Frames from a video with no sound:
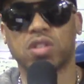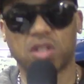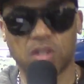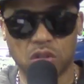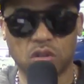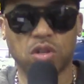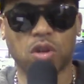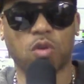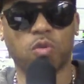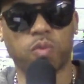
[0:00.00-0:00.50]
to,
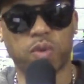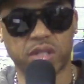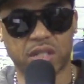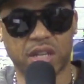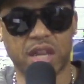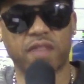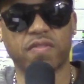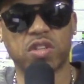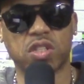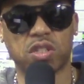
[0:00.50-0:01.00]
you know, was
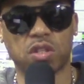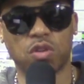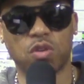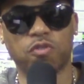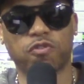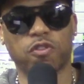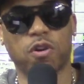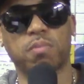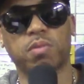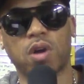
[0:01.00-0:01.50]
given to
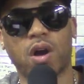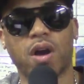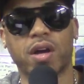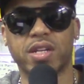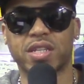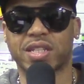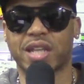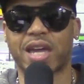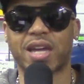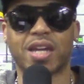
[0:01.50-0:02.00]
you from
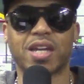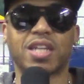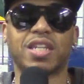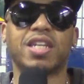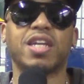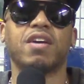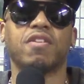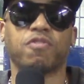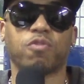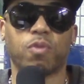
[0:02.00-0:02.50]
God. It's like a
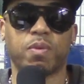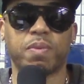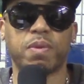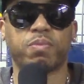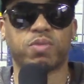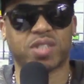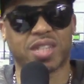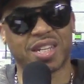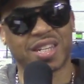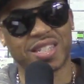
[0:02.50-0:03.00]
gift when
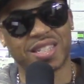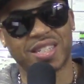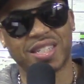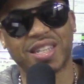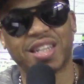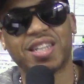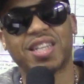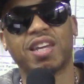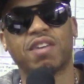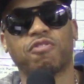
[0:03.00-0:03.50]
people say this
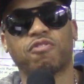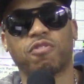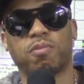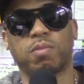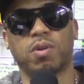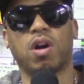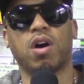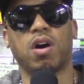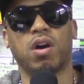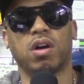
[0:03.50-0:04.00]
is a gift
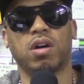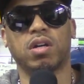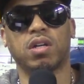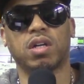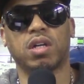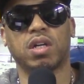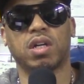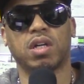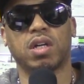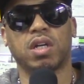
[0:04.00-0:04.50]
from God.
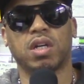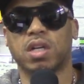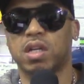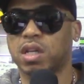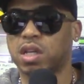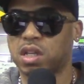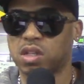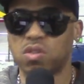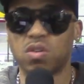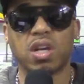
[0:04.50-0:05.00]

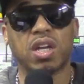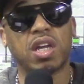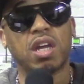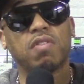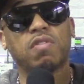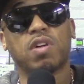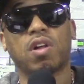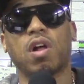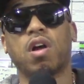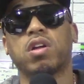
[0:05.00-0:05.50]
You can
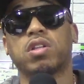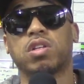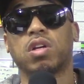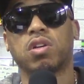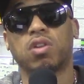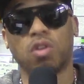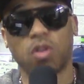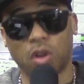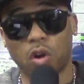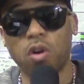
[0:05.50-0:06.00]
give God
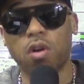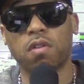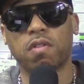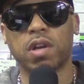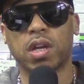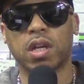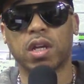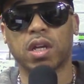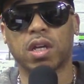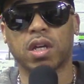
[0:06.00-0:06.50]
the
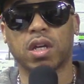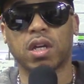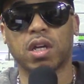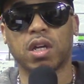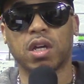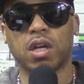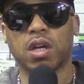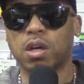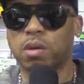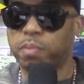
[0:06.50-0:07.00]
glory,
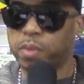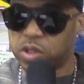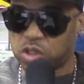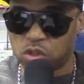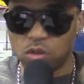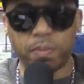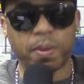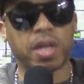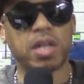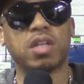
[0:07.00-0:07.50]

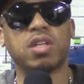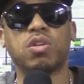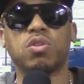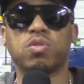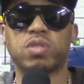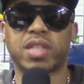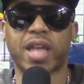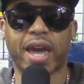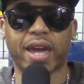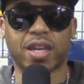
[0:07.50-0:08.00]
but you better
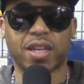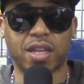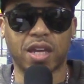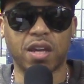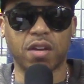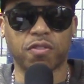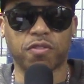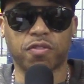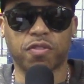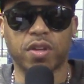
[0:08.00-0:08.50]
use that
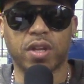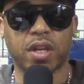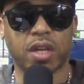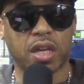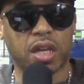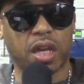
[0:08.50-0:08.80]
gift